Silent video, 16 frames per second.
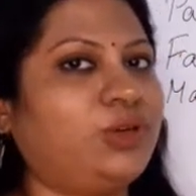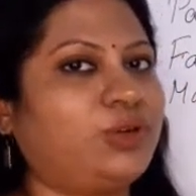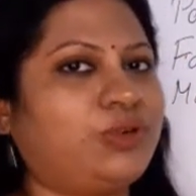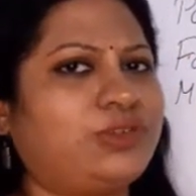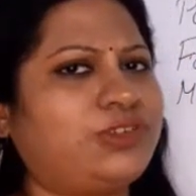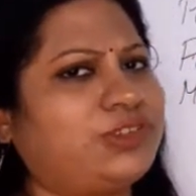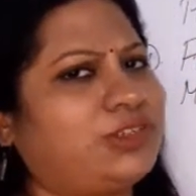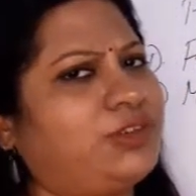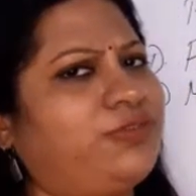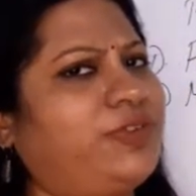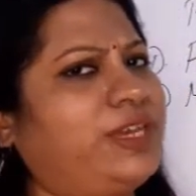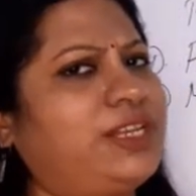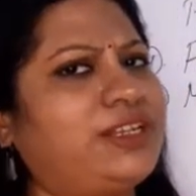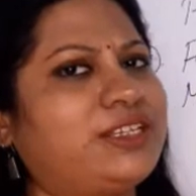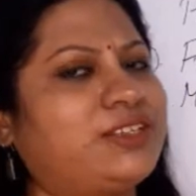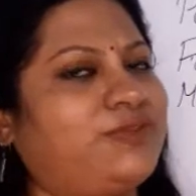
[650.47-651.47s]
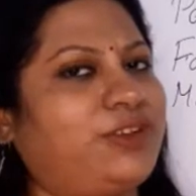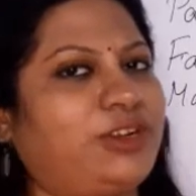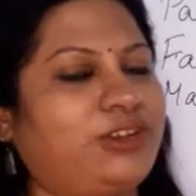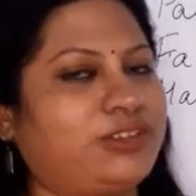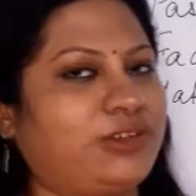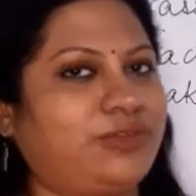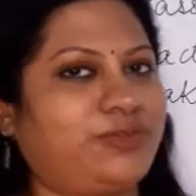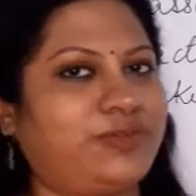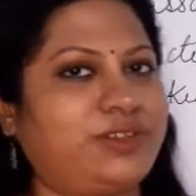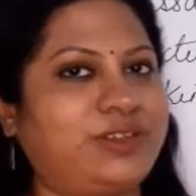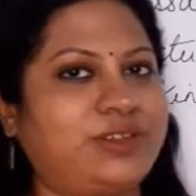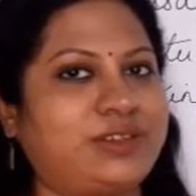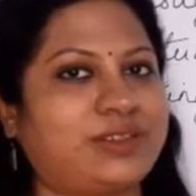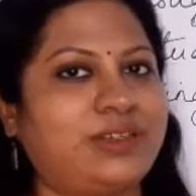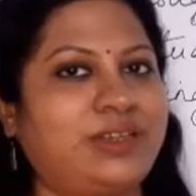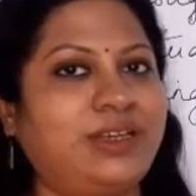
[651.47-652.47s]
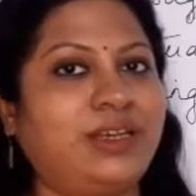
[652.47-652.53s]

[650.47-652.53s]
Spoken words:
Quotes of various philosophers.